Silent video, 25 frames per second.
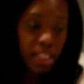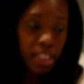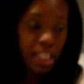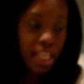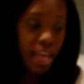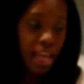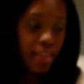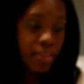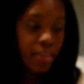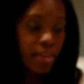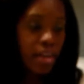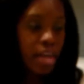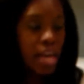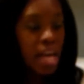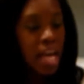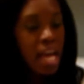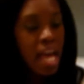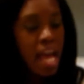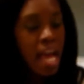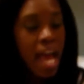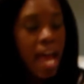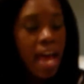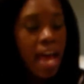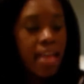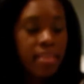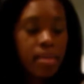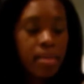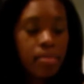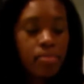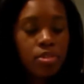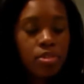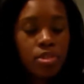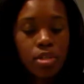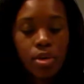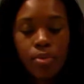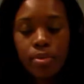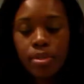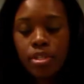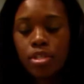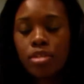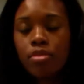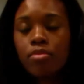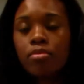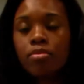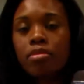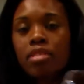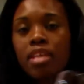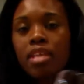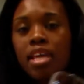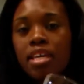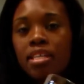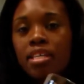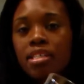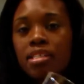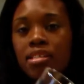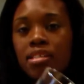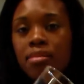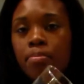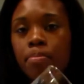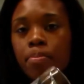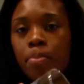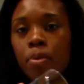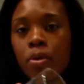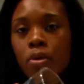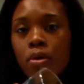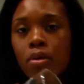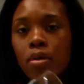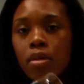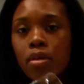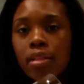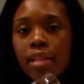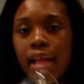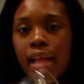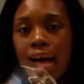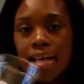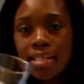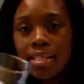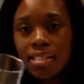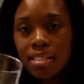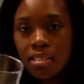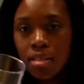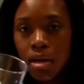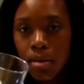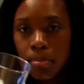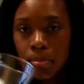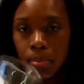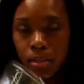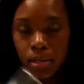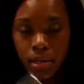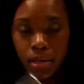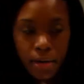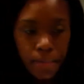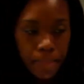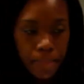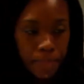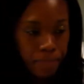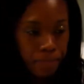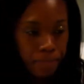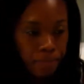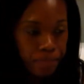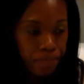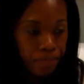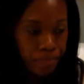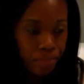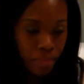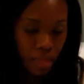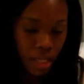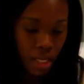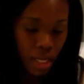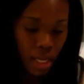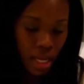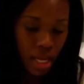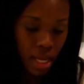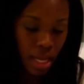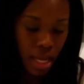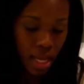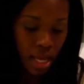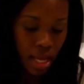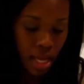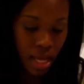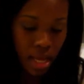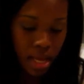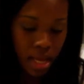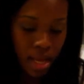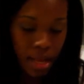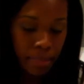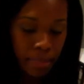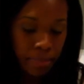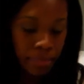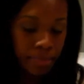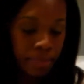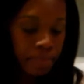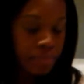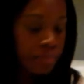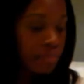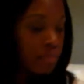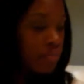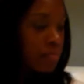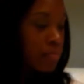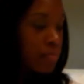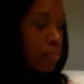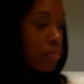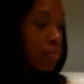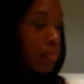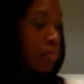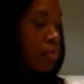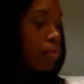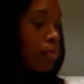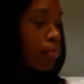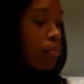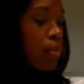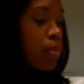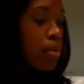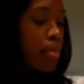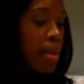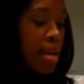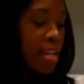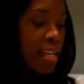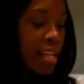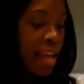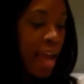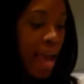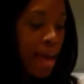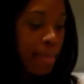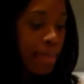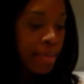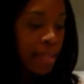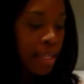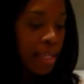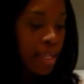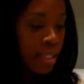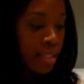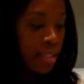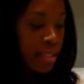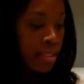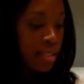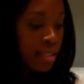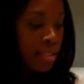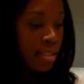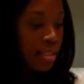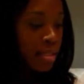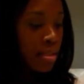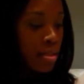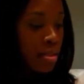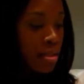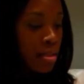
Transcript: together. And then I'm just going to use a simple glass tumbler. For my napkins,